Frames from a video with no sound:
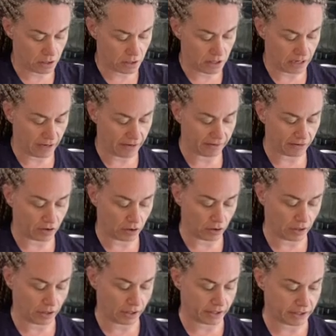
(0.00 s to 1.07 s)
I've
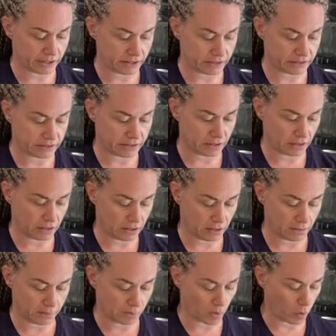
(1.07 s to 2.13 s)
got
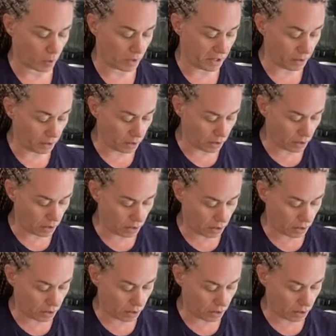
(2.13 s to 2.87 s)
some oil,